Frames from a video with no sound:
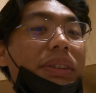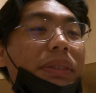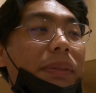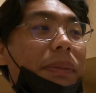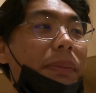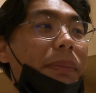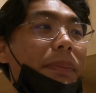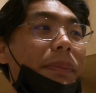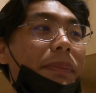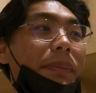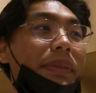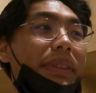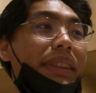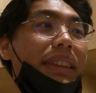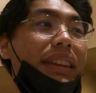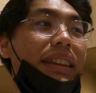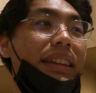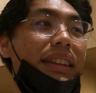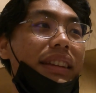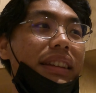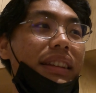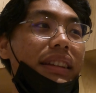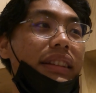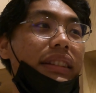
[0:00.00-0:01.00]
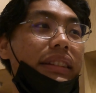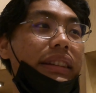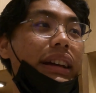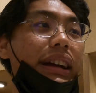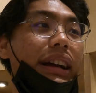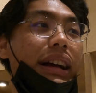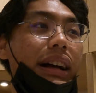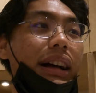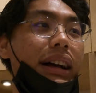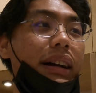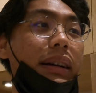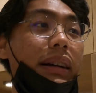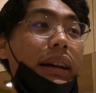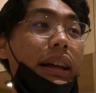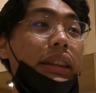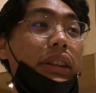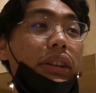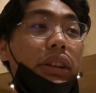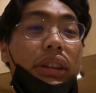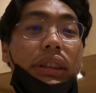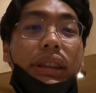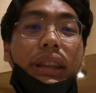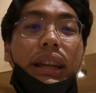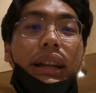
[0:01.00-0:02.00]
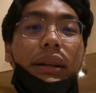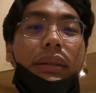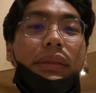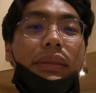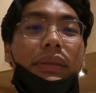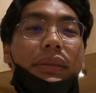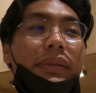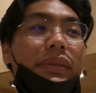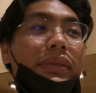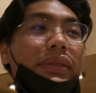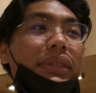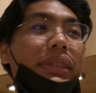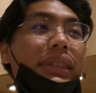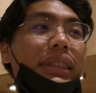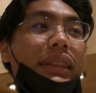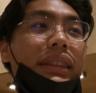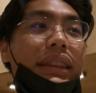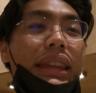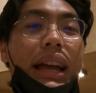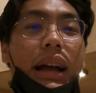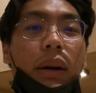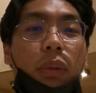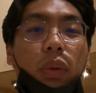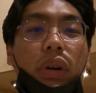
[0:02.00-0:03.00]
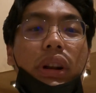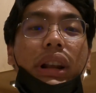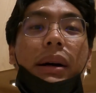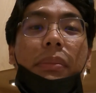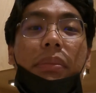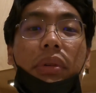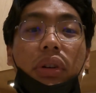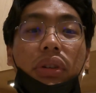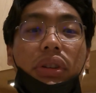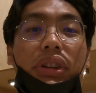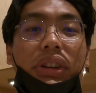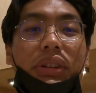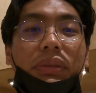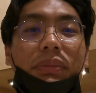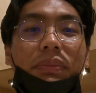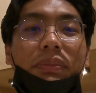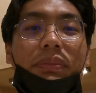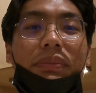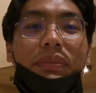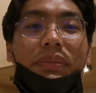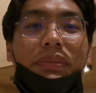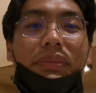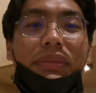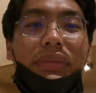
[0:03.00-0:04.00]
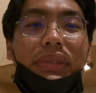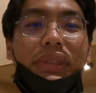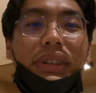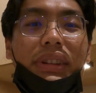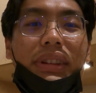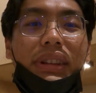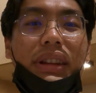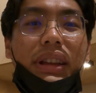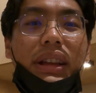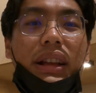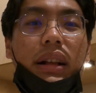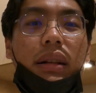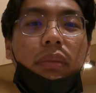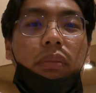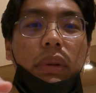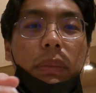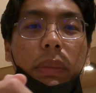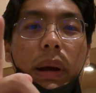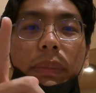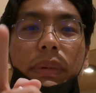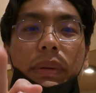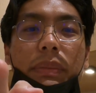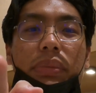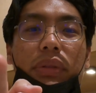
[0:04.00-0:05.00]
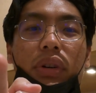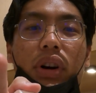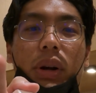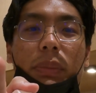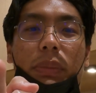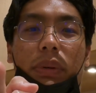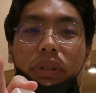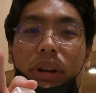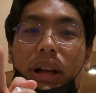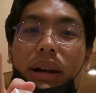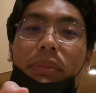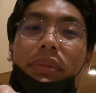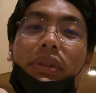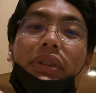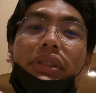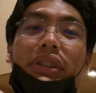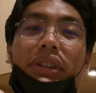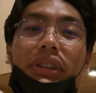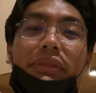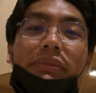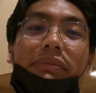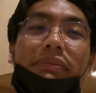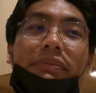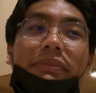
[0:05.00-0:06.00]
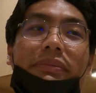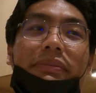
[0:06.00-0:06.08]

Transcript: that's kind of yeah. Yeah, and the good thing is, uh, yeah, we're not broken. Yeah, we're not broken. We might be broke, but we're not broken.